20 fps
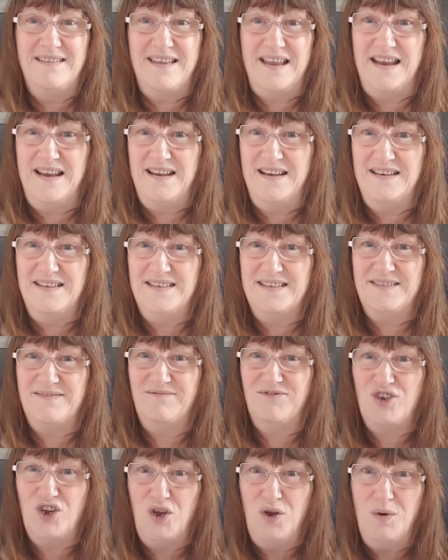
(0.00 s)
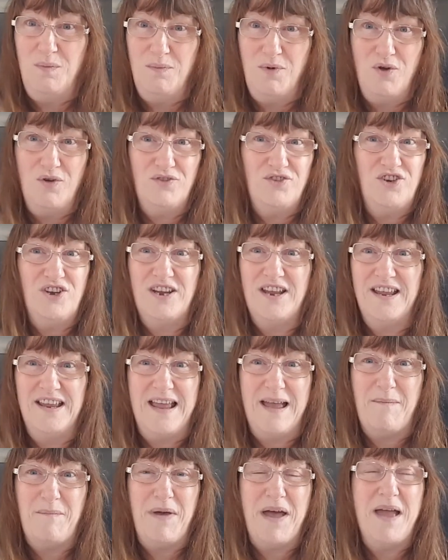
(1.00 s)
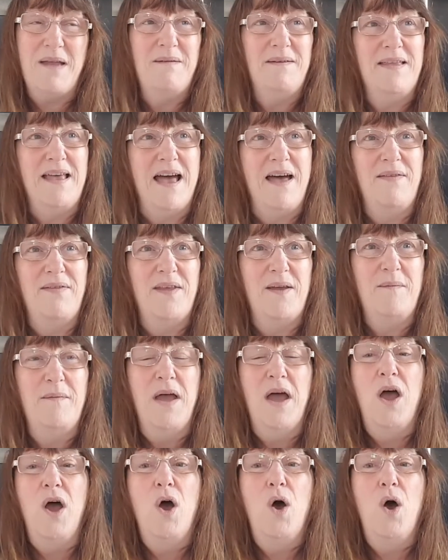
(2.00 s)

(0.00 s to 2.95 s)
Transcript: things too much. You can get by without them.